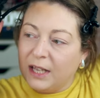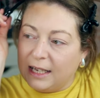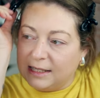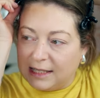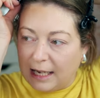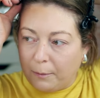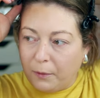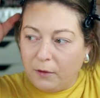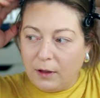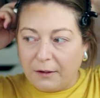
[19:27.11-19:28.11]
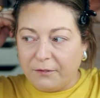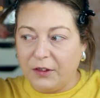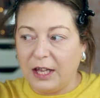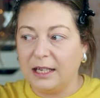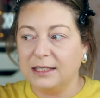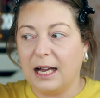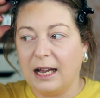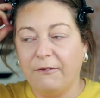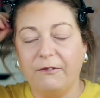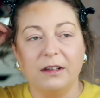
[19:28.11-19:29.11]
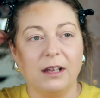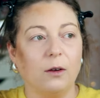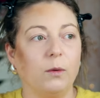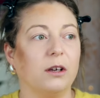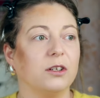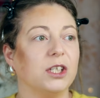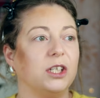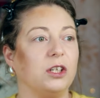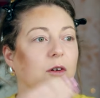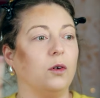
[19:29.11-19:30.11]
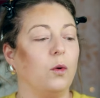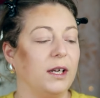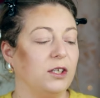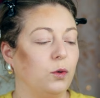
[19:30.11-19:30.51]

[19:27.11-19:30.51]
example of things I feel like we are still going